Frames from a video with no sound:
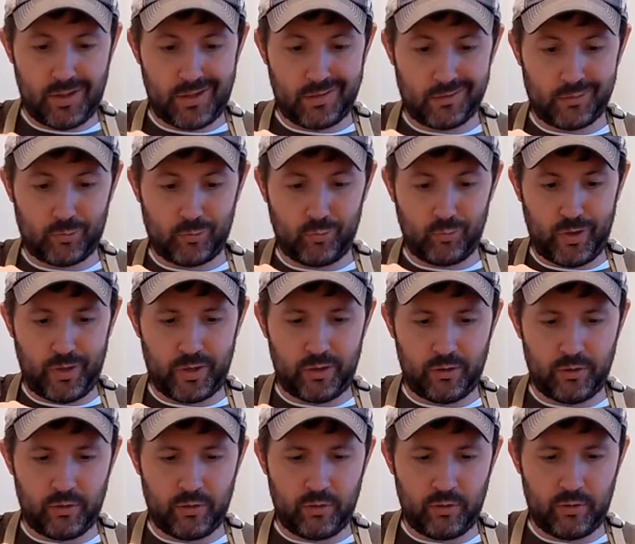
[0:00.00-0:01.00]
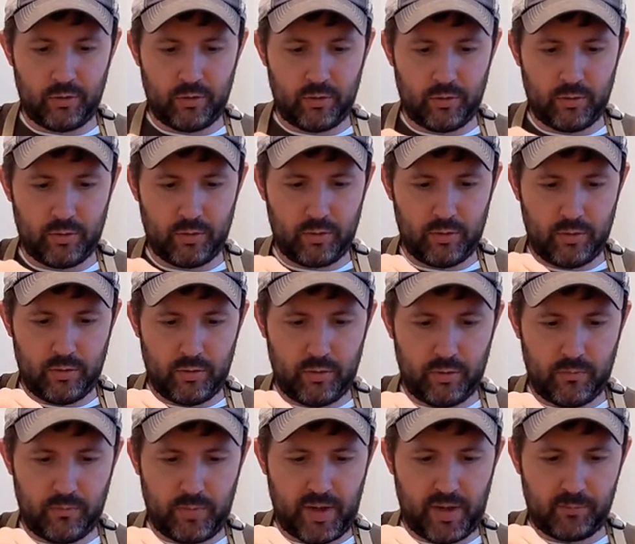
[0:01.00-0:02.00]
I like the regular
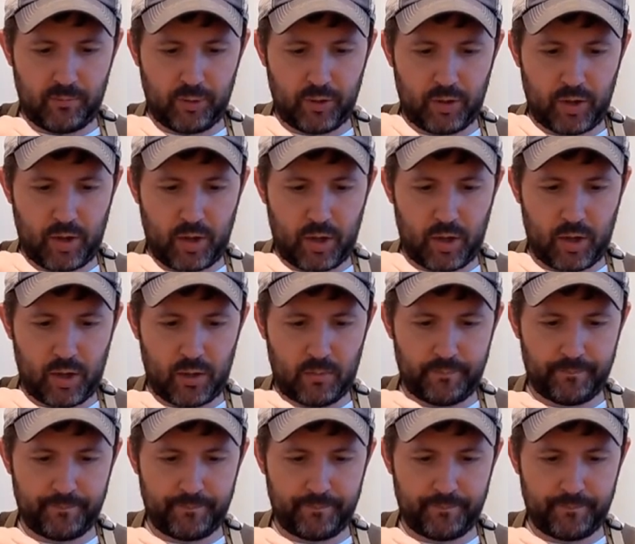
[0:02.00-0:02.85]
paprika.